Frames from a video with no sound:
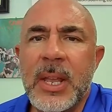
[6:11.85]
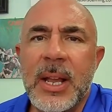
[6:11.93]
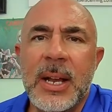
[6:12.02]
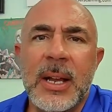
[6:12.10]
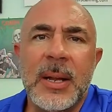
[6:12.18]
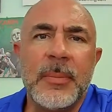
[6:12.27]

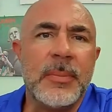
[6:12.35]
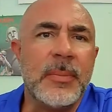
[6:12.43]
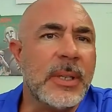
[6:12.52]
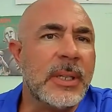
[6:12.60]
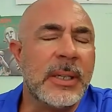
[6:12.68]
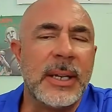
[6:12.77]
A
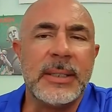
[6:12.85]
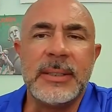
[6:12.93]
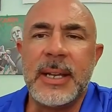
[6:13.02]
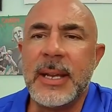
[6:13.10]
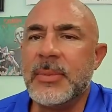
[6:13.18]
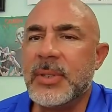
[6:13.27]
lot of
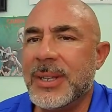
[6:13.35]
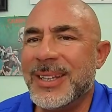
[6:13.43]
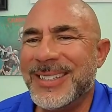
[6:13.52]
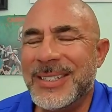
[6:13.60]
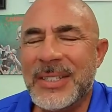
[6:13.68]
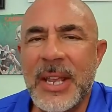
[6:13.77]
times
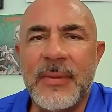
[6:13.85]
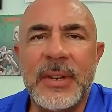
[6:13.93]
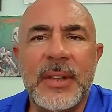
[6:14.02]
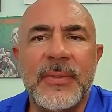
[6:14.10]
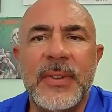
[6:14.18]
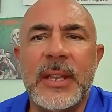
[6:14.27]

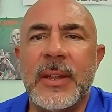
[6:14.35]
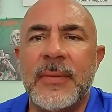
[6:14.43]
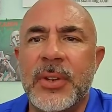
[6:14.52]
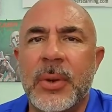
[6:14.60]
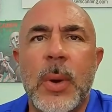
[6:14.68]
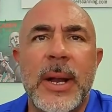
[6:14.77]
70 feet,
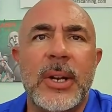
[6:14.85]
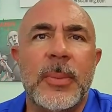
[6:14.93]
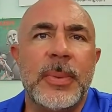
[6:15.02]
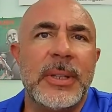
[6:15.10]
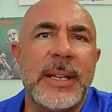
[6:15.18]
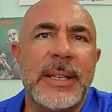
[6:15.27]
if you're wide
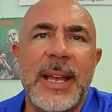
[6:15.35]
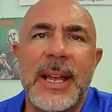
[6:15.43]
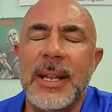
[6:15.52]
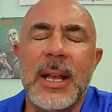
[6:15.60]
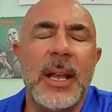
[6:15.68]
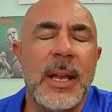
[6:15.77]
open like
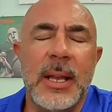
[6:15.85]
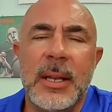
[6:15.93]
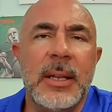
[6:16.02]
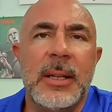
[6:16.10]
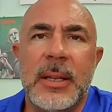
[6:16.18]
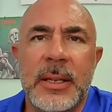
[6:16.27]
that,
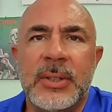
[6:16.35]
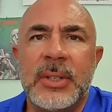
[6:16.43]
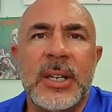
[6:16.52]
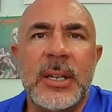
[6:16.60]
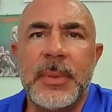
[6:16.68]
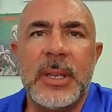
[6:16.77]
is
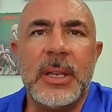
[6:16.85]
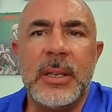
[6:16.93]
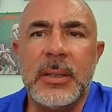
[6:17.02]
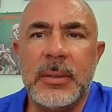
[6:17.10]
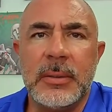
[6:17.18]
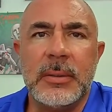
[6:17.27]
going to be